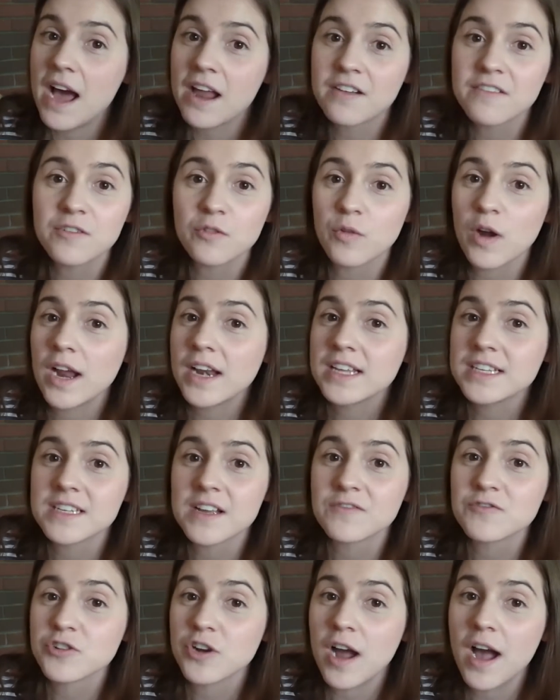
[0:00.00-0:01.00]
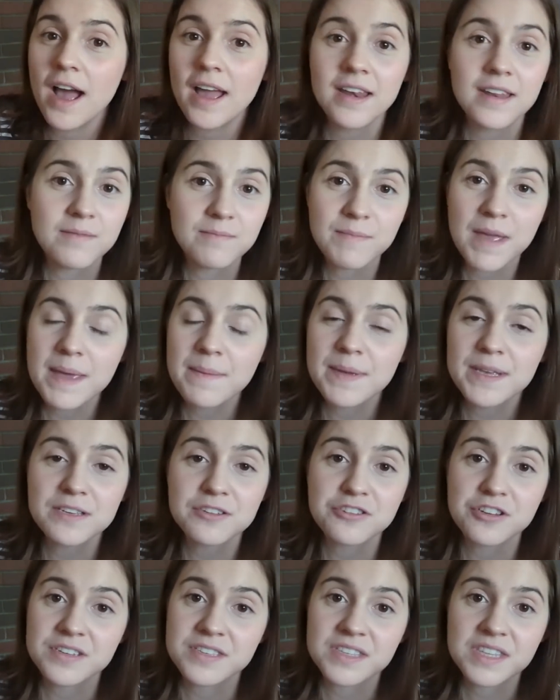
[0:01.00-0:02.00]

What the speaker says: out of the varieties I've tried. Maybe it's